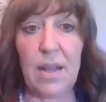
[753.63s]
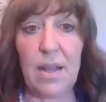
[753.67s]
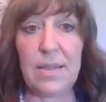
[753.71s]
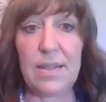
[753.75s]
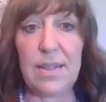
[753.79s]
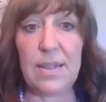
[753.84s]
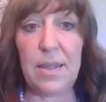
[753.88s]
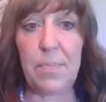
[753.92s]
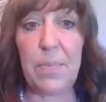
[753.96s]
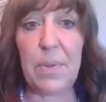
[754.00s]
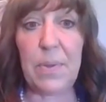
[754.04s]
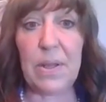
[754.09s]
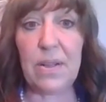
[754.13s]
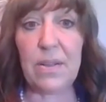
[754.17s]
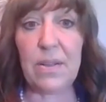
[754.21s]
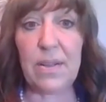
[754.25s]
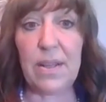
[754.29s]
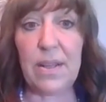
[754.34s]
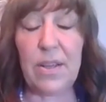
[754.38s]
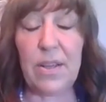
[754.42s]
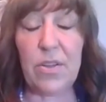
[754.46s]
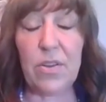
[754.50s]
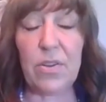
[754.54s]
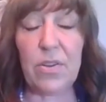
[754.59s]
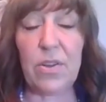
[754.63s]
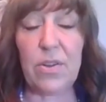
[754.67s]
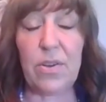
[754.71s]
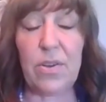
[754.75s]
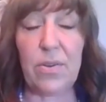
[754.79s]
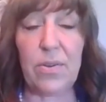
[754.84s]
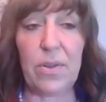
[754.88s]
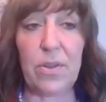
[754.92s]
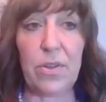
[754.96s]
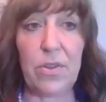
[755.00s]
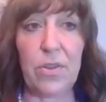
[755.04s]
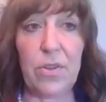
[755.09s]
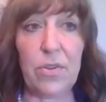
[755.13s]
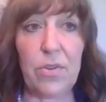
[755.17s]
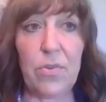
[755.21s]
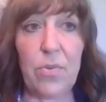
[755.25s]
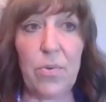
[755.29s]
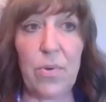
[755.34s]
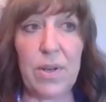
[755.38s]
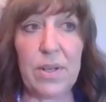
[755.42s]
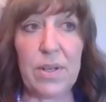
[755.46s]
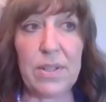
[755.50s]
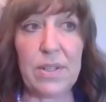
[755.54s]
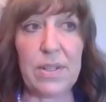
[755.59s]
Typically you're
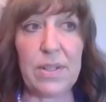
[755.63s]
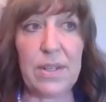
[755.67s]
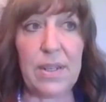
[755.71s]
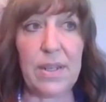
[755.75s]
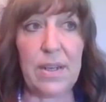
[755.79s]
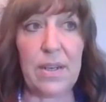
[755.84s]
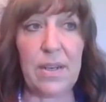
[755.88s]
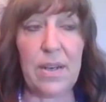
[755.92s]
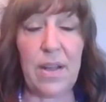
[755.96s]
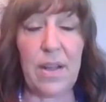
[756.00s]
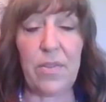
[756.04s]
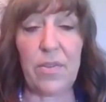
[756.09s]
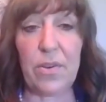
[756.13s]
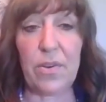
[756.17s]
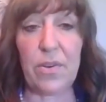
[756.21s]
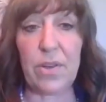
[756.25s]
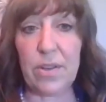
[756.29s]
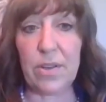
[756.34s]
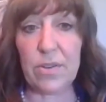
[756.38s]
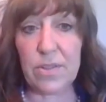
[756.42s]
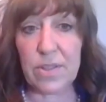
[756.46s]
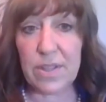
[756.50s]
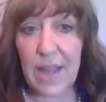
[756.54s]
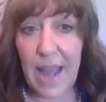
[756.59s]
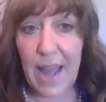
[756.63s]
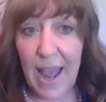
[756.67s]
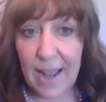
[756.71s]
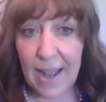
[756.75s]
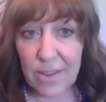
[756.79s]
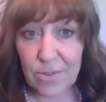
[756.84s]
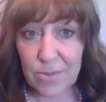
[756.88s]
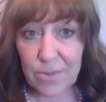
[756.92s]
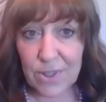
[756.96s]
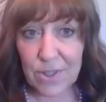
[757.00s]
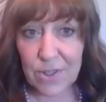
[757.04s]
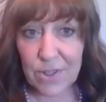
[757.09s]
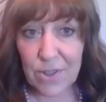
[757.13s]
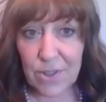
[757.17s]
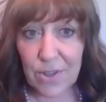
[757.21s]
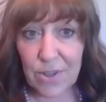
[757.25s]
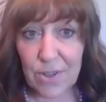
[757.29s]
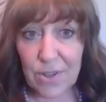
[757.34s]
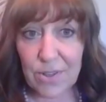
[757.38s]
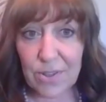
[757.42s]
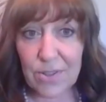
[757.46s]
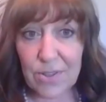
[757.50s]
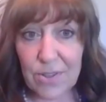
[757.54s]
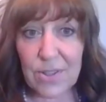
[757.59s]
going to need another year's tax
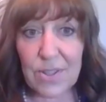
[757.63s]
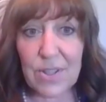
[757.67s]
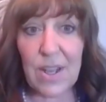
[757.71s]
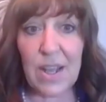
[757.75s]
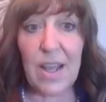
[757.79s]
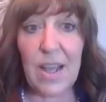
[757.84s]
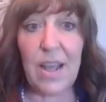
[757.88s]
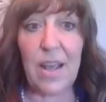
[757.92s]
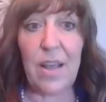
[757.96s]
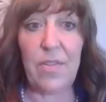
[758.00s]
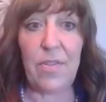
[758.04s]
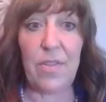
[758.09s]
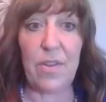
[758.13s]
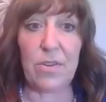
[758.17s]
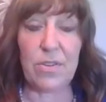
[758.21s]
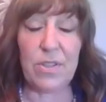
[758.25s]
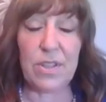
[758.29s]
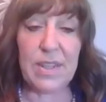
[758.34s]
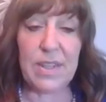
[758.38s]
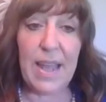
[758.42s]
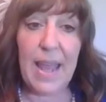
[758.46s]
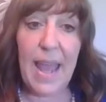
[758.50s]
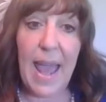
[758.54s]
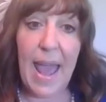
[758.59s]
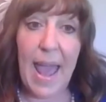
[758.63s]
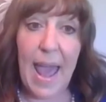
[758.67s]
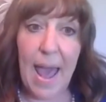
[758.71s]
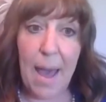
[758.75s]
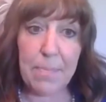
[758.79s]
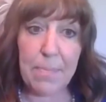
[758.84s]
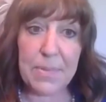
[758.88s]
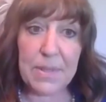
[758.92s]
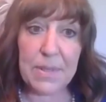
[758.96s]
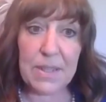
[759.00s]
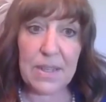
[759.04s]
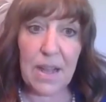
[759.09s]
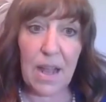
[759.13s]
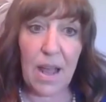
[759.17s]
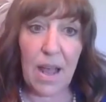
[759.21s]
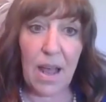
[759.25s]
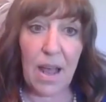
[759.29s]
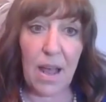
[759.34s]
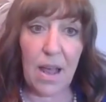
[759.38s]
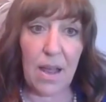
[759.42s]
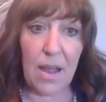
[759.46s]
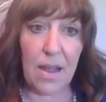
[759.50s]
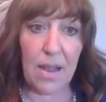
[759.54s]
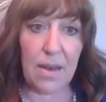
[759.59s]
returns. There's caps
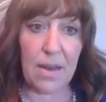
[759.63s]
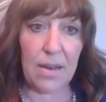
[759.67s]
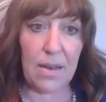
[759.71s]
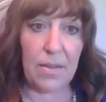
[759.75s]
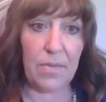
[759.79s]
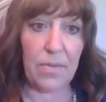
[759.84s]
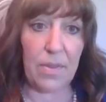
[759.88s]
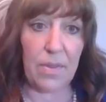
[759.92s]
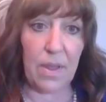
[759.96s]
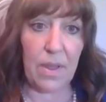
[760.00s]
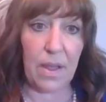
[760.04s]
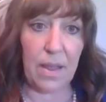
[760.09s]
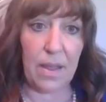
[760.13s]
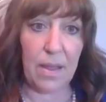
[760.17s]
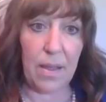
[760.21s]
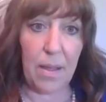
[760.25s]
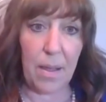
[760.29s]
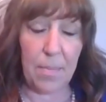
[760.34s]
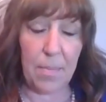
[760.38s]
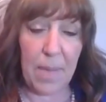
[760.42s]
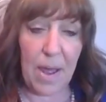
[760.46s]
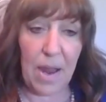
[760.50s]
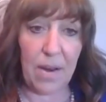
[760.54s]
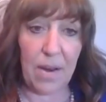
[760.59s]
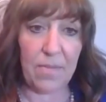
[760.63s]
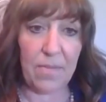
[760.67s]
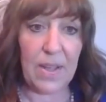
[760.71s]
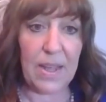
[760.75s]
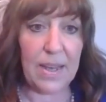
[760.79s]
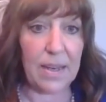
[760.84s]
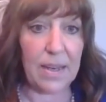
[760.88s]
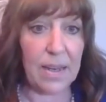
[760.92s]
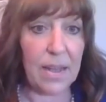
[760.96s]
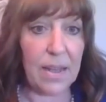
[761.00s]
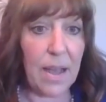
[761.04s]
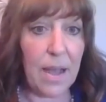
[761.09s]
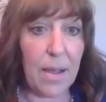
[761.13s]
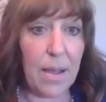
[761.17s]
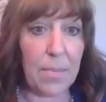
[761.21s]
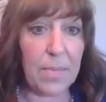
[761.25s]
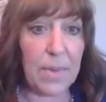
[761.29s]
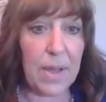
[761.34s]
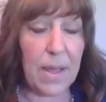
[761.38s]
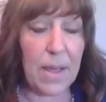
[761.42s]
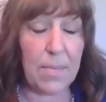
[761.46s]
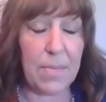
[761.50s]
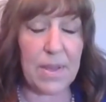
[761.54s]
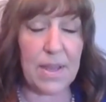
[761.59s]
on the amount of income
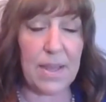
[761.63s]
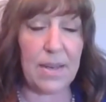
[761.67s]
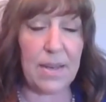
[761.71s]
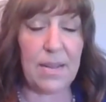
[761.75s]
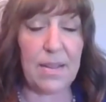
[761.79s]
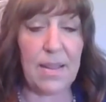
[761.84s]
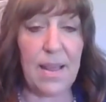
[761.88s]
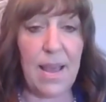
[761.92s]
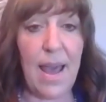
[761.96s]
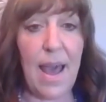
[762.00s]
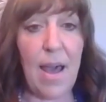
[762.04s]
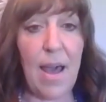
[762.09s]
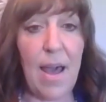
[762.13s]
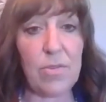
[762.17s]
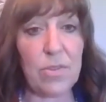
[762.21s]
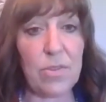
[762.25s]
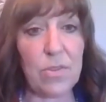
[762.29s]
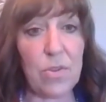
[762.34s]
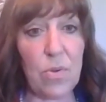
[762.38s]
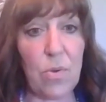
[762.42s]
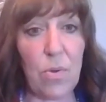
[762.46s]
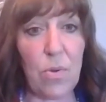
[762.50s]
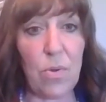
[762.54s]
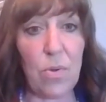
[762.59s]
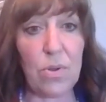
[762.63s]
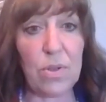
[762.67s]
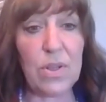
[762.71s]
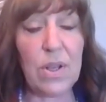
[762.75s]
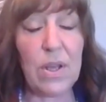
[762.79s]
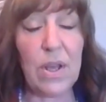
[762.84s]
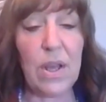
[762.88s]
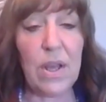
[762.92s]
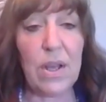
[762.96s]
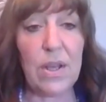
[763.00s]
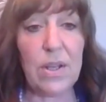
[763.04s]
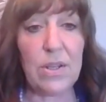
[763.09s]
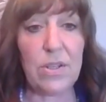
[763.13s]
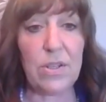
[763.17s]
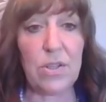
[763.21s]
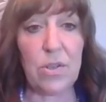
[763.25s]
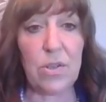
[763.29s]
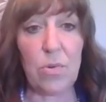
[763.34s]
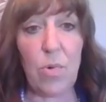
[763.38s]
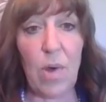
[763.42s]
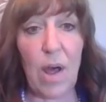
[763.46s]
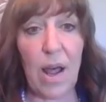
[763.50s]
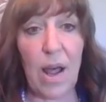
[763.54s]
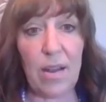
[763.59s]
coming into the household to
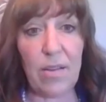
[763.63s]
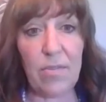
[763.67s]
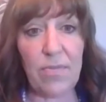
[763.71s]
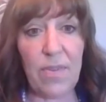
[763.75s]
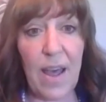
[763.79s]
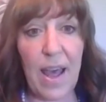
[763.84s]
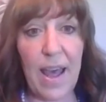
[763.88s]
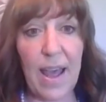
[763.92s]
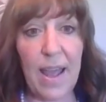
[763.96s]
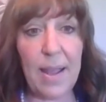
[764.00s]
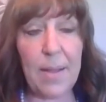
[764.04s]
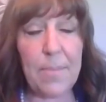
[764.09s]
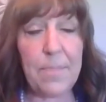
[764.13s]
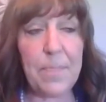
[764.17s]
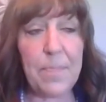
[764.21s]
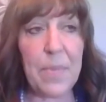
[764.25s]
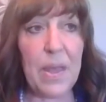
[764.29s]
qualify.